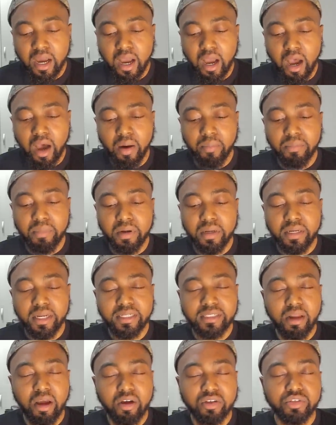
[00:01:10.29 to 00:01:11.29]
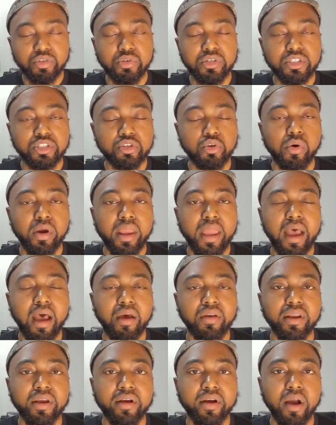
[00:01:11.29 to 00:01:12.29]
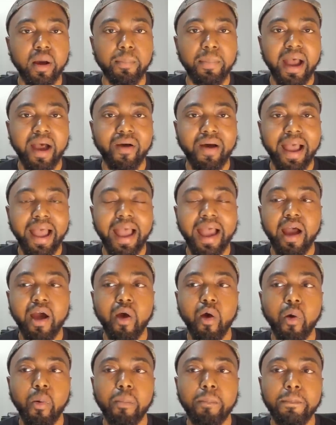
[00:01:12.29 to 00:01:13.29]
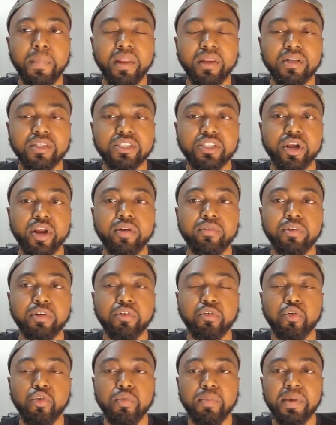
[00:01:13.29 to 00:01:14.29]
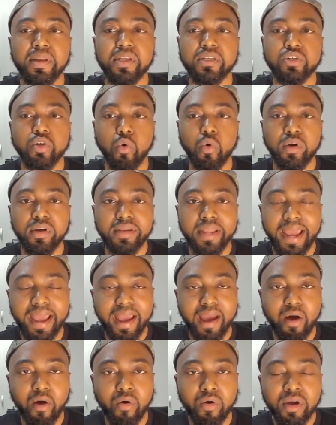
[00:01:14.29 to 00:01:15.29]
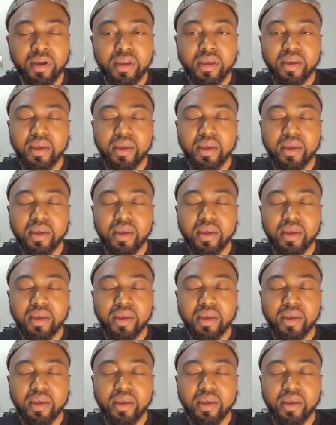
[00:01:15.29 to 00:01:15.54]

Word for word: um, there's also a story out there about how military recruitment is going down